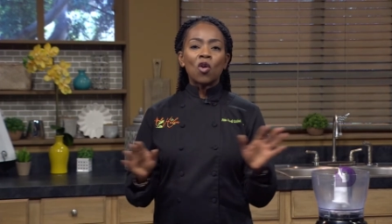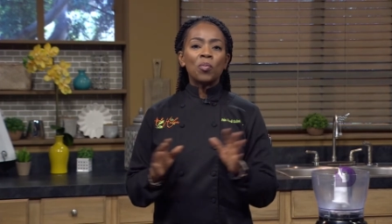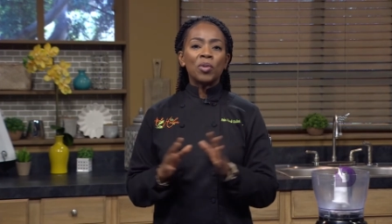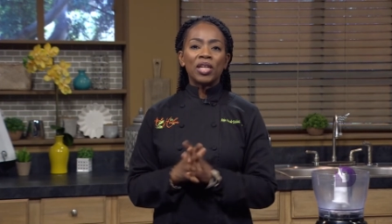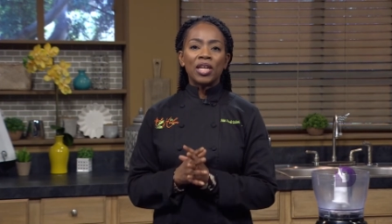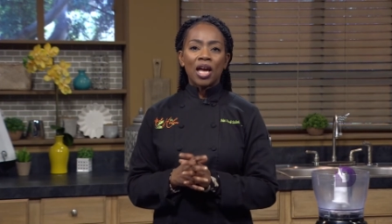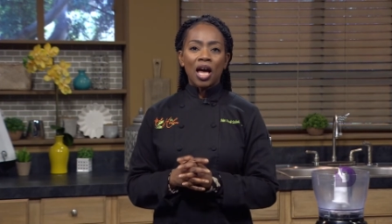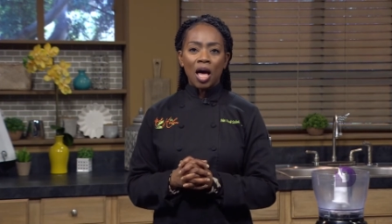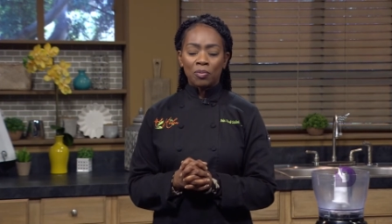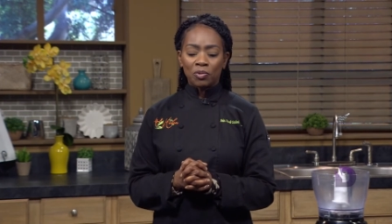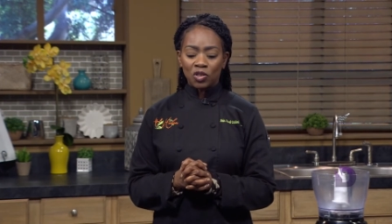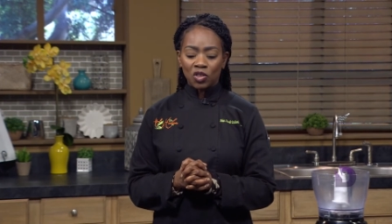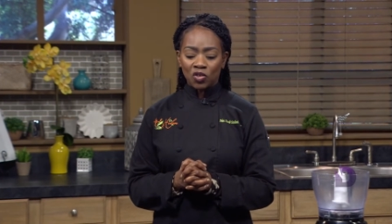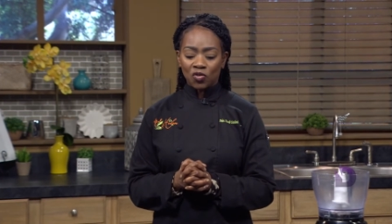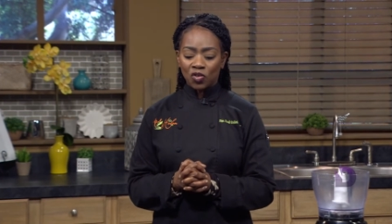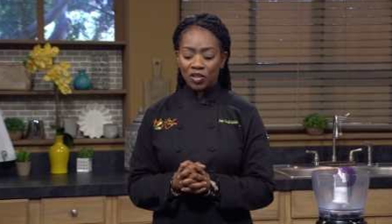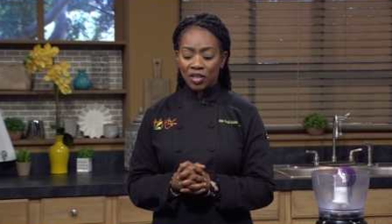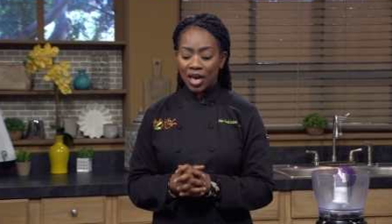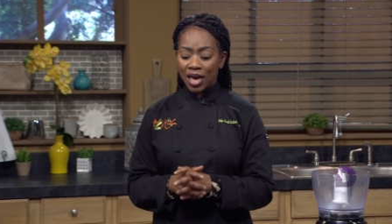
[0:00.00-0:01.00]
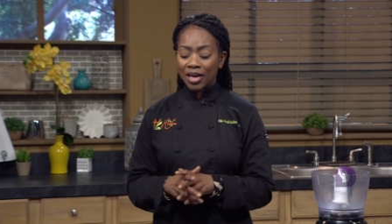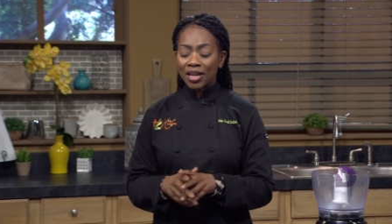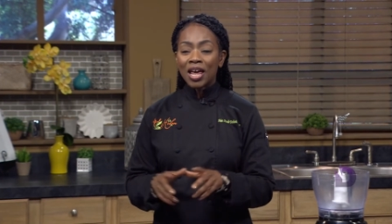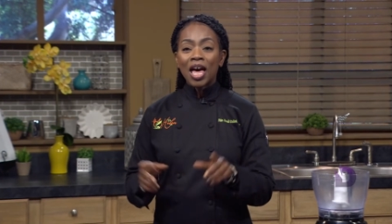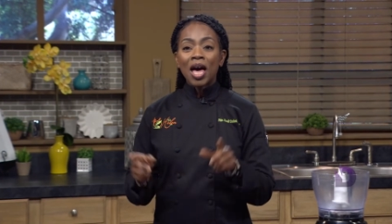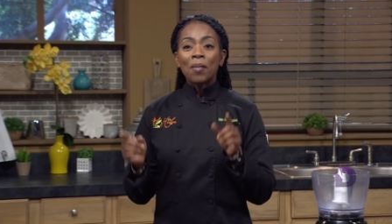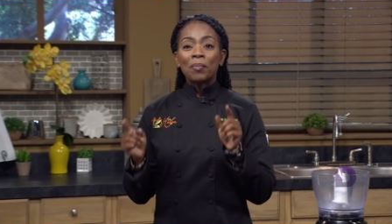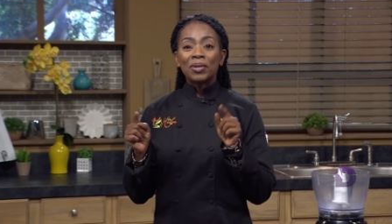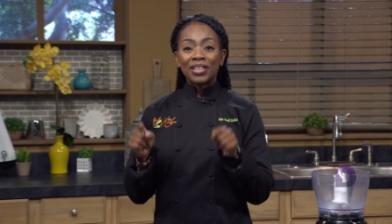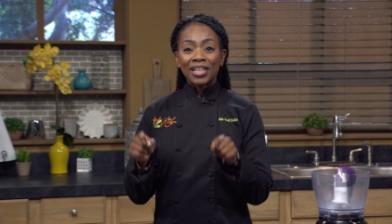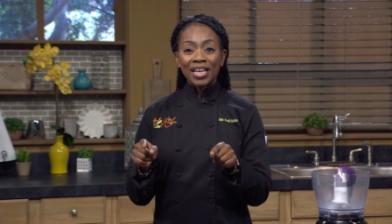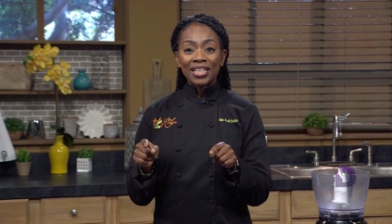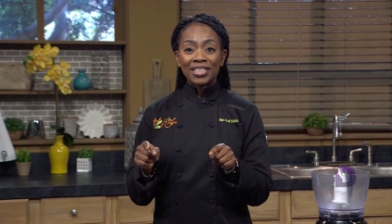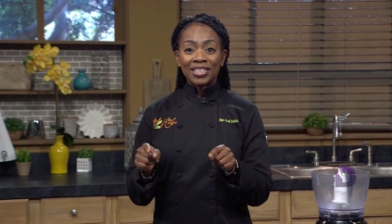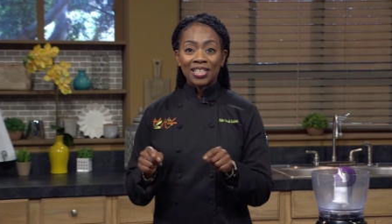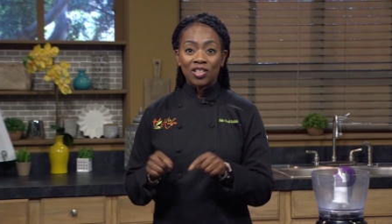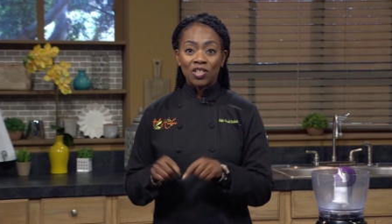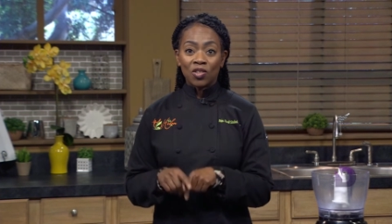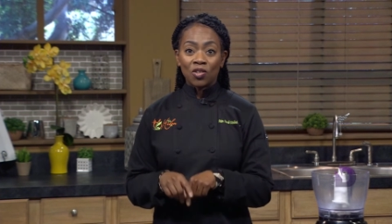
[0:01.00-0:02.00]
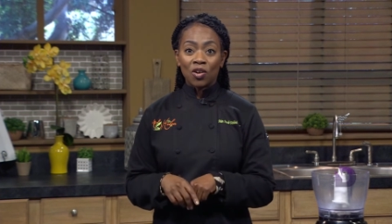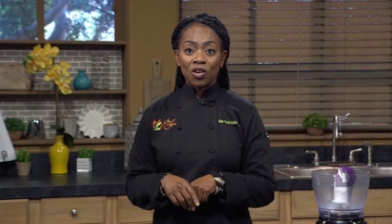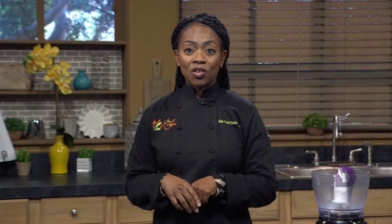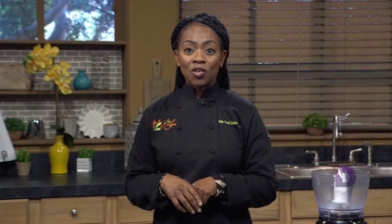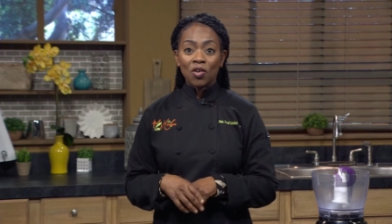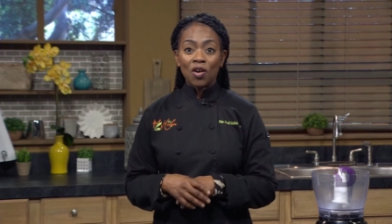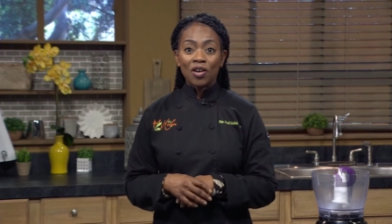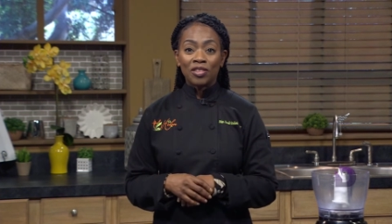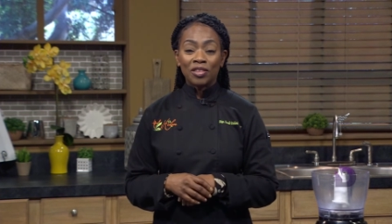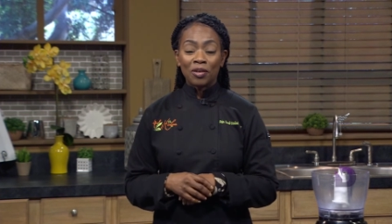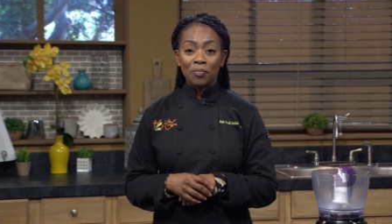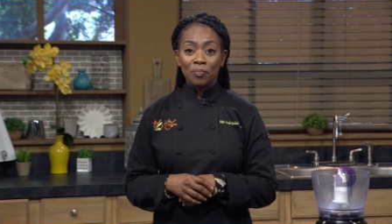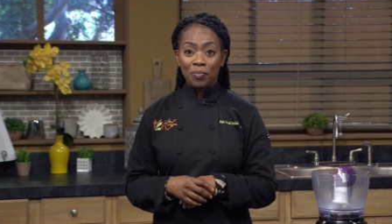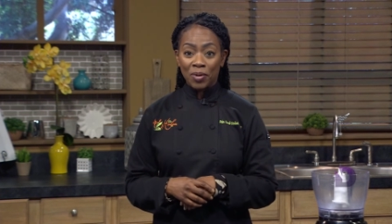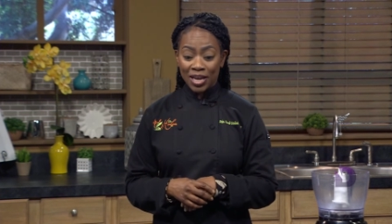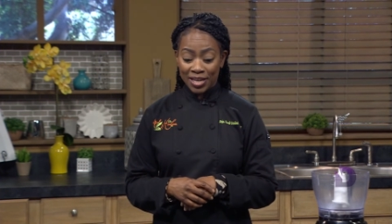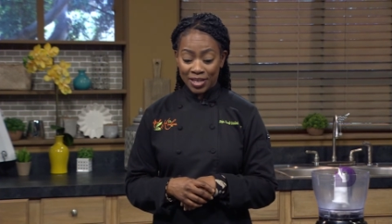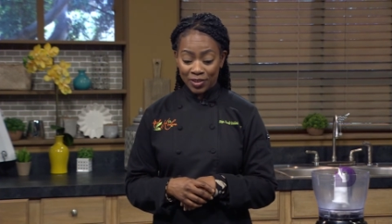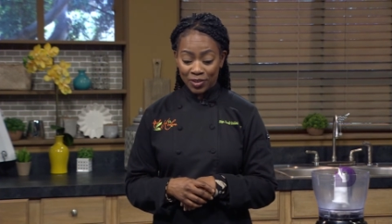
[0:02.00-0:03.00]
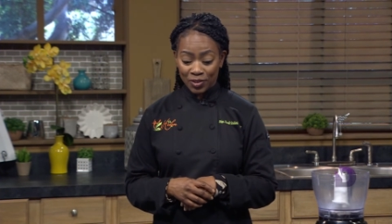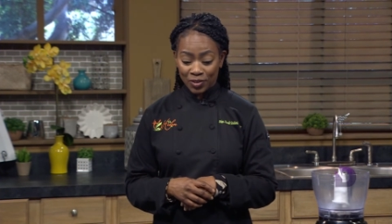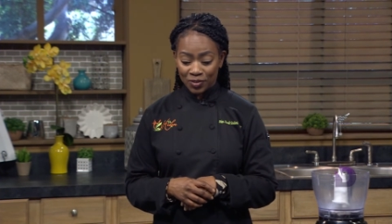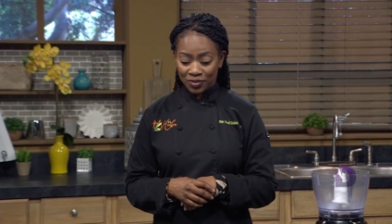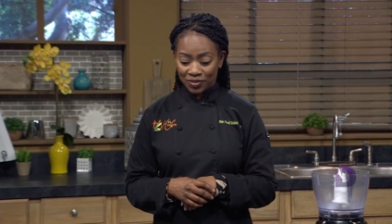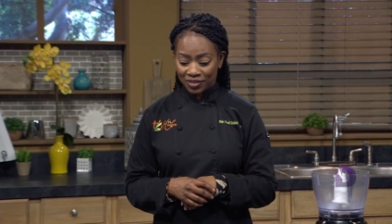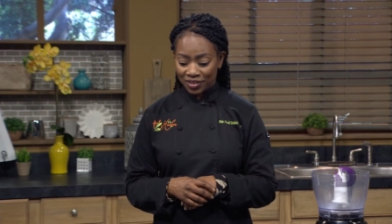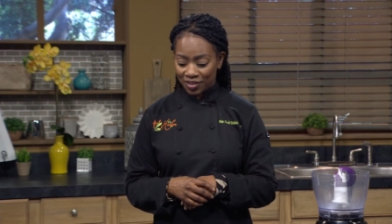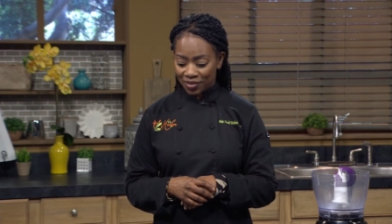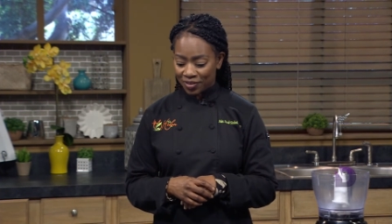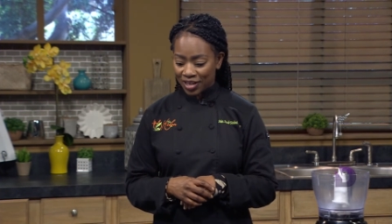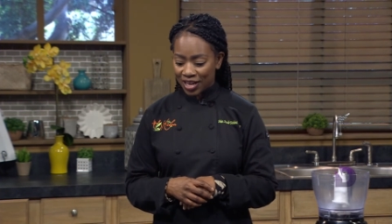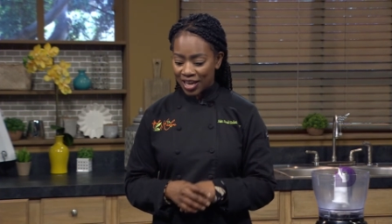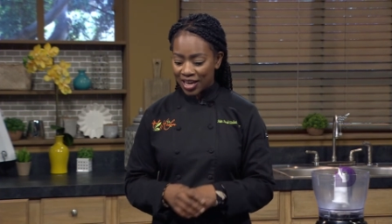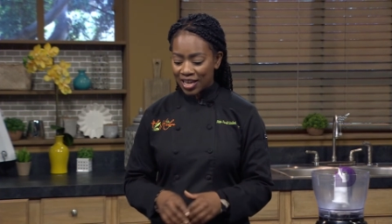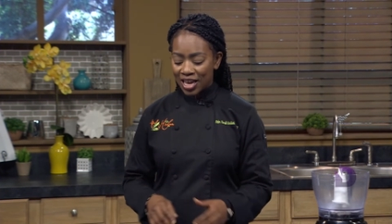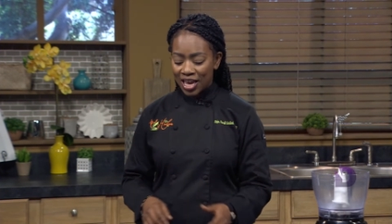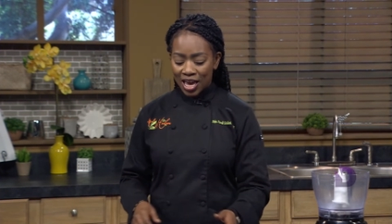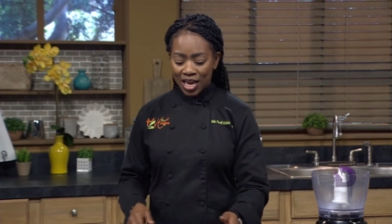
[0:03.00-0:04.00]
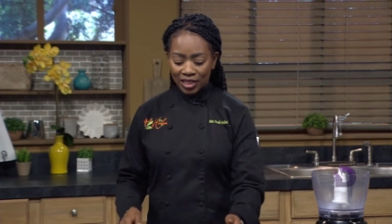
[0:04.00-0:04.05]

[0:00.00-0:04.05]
many options for that. But let's get started on the basil, okay?